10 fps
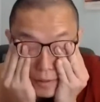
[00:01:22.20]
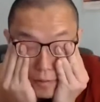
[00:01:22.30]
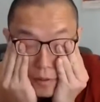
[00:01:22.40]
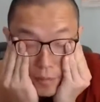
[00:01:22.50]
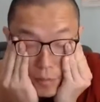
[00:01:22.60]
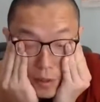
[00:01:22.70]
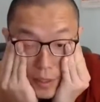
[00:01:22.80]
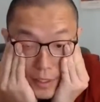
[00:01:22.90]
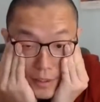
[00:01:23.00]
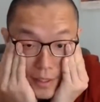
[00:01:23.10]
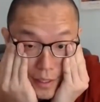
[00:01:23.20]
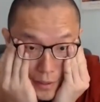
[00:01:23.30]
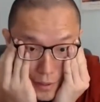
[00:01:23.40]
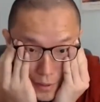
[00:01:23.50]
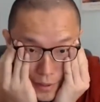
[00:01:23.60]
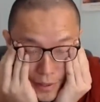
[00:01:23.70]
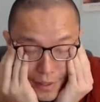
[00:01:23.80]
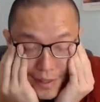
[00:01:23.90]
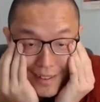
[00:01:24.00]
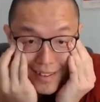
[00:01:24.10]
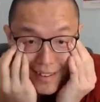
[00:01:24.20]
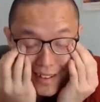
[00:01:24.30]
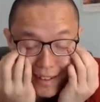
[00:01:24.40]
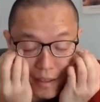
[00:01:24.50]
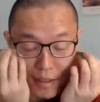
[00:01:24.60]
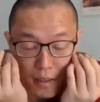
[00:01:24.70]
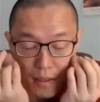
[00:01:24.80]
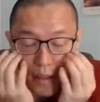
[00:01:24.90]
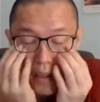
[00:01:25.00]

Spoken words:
you more or less there. The